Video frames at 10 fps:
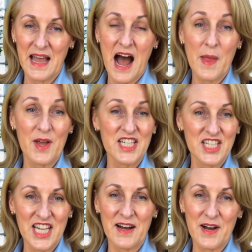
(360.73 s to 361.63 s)
I want to
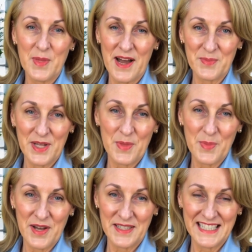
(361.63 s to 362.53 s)
share a quick
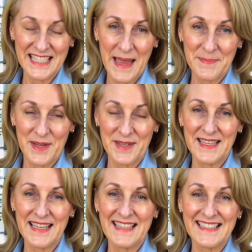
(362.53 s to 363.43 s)
real-world example.
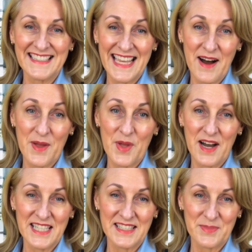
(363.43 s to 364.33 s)
Sarah
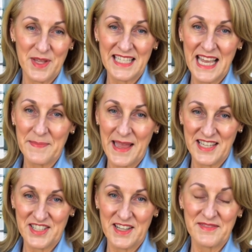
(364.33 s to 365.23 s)
worked as a retail
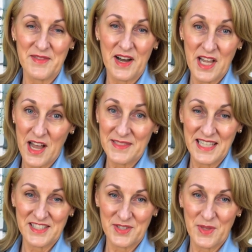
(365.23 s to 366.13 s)
manager for a
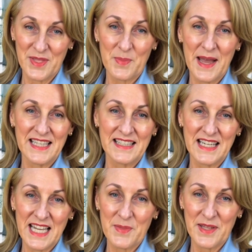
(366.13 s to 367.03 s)
clothing store that went
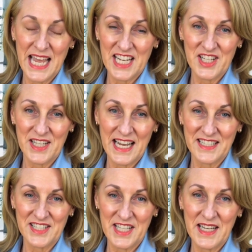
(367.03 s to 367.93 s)
into liquidation
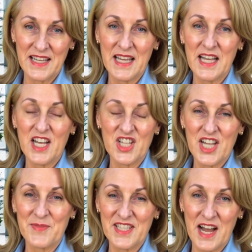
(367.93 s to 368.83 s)
last year.
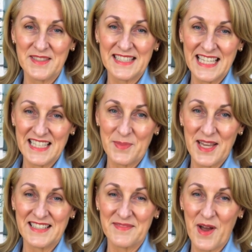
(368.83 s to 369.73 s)
She was owed 6
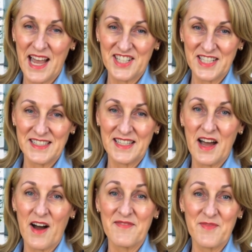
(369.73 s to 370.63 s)
weeks of wages,
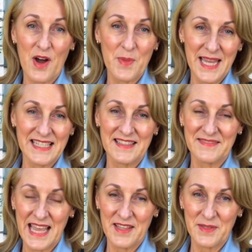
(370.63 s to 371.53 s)
4 weeks
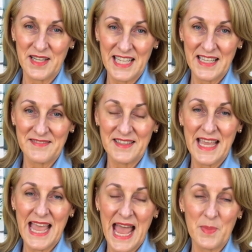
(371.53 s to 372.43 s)
of annual leave,
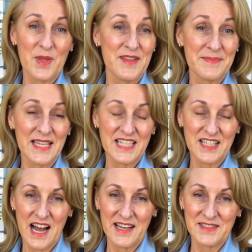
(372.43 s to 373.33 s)
and would have been
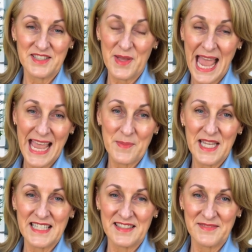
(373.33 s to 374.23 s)
entitled to 8
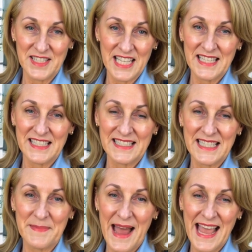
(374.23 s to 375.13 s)
weeks of
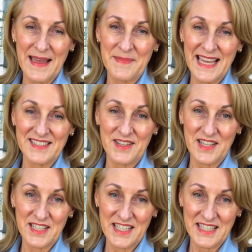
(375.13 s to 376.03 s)
redundancy pay based on
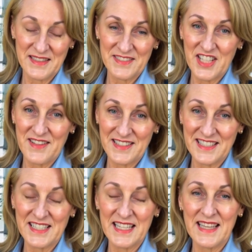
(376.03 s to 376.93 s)
her years of service.